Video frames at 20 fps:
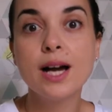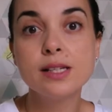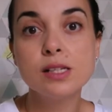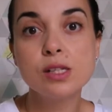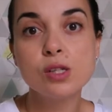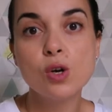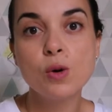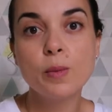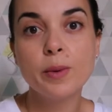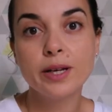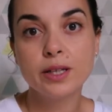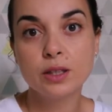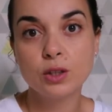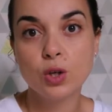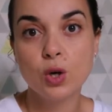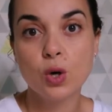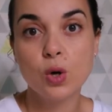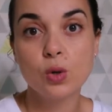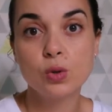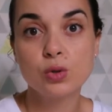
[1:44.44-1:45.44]
I saw my
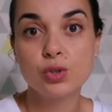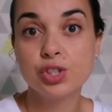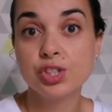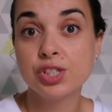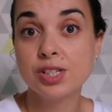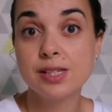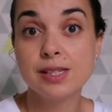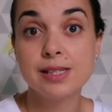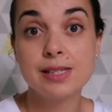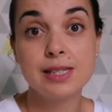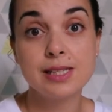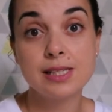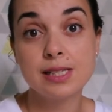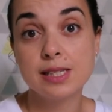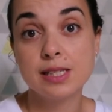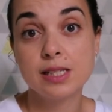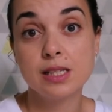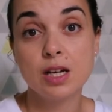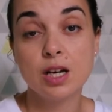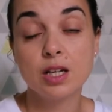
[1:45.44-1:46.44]
goals just
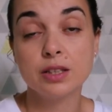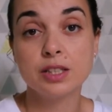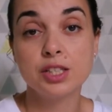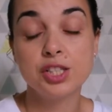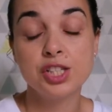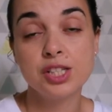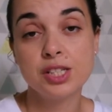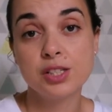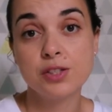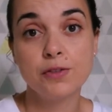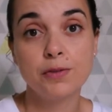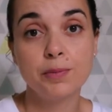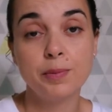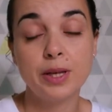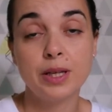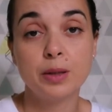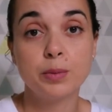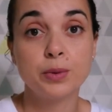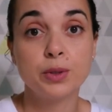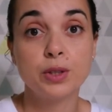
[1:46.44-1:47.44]
sitting on a sheet of
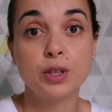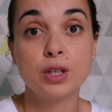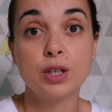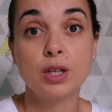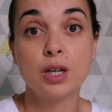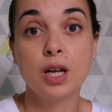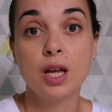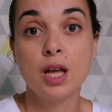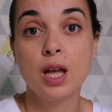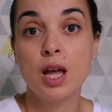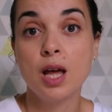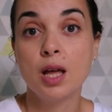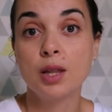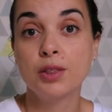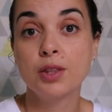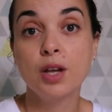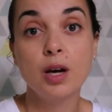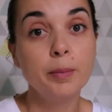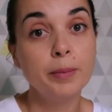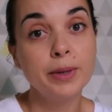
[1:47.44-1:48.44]
paper,
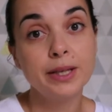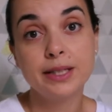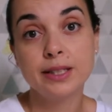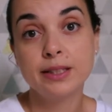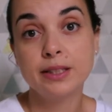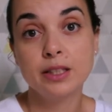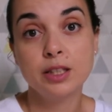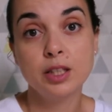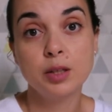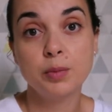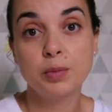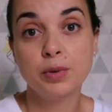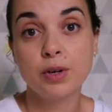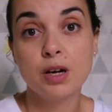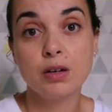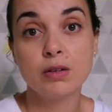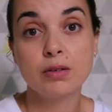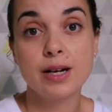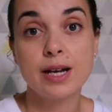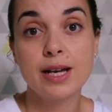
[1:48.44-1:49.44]
not making any
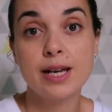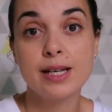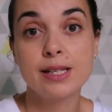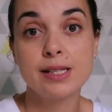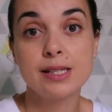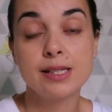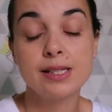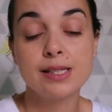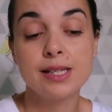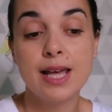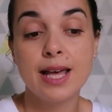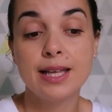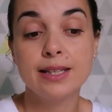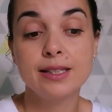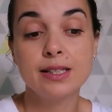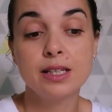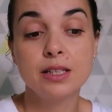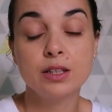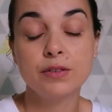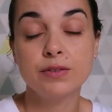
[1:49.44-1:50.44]
progress.
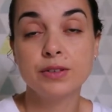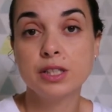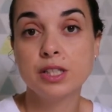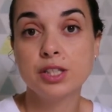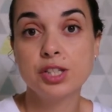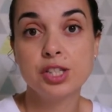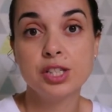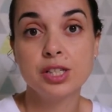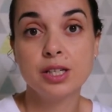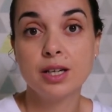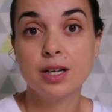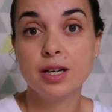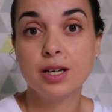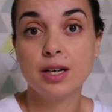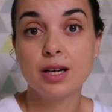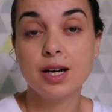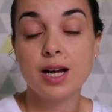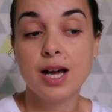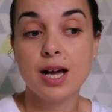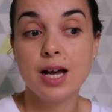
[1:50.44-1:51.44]
At the end of each
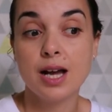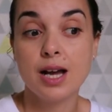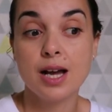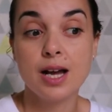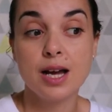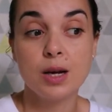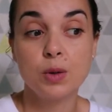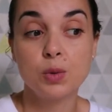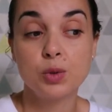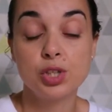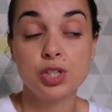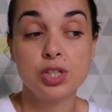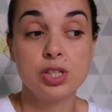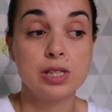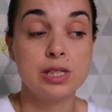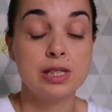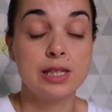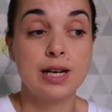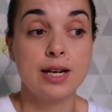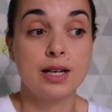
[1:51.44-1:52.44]
year, I was
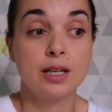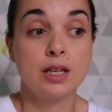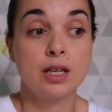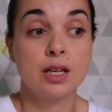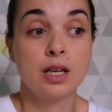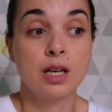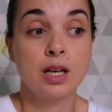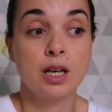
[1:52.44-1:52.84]
just like,